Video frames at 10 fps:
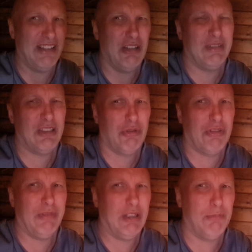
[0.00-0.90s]
You know, it's also
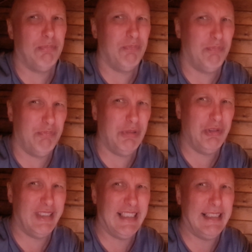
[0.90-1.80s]
the real
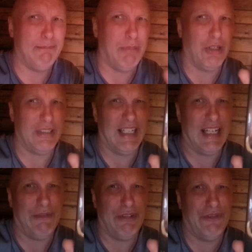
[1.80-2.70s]
Bruce Lee's body
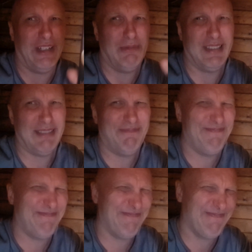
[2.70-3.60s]
and everything, which is,
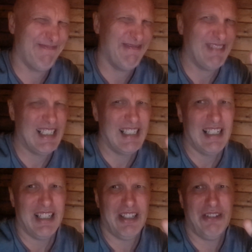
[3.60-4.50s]

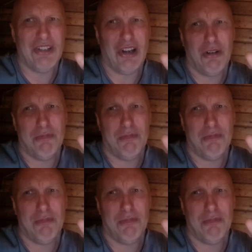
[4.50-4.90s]
you know,